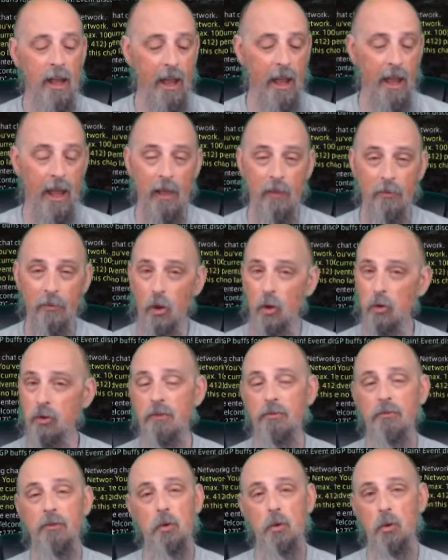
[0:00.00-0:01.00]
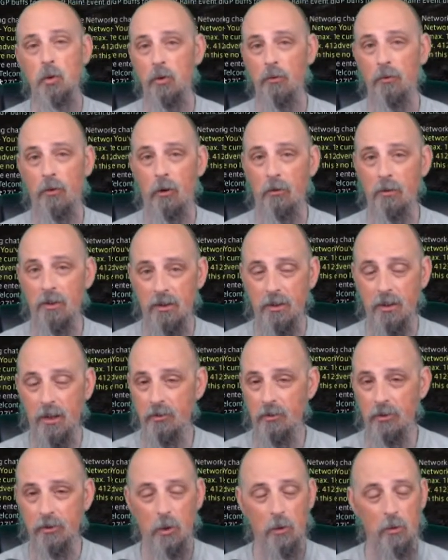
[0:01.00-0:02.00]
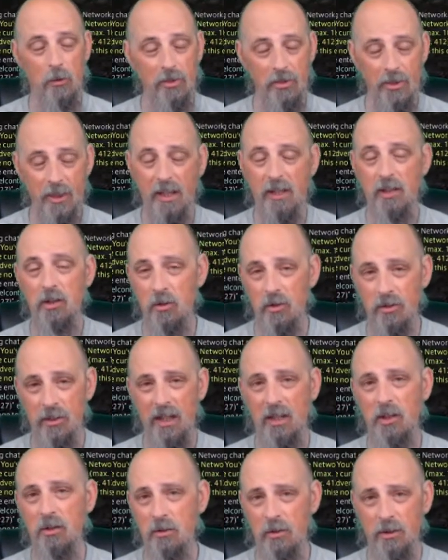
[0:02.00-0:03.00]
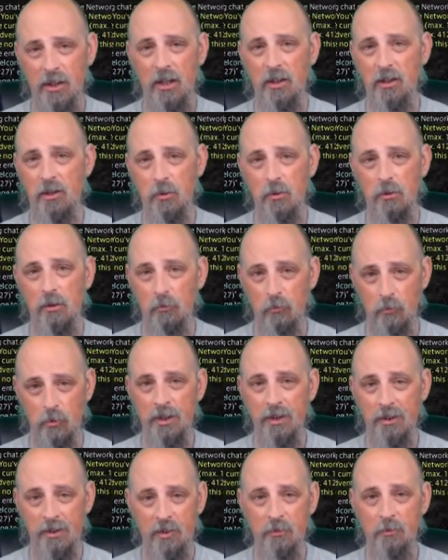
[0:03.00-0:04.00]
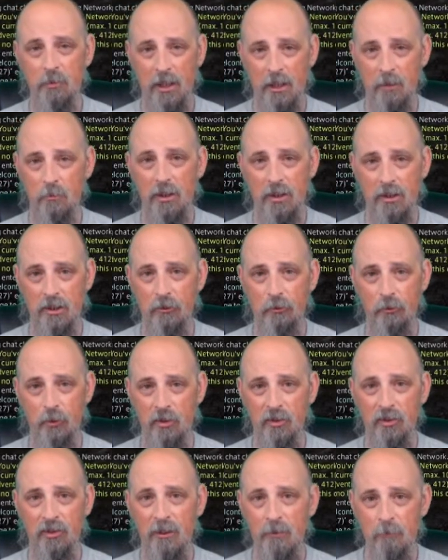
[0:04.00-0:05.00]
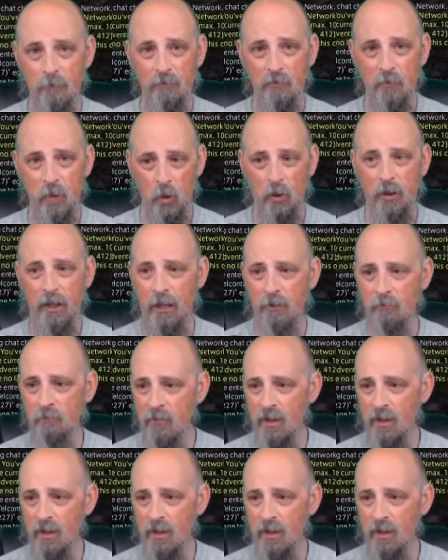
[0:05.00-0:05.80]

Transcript: And those of you who have already done so, thank you, thank you, thank you. It really does make a big difference. Okay.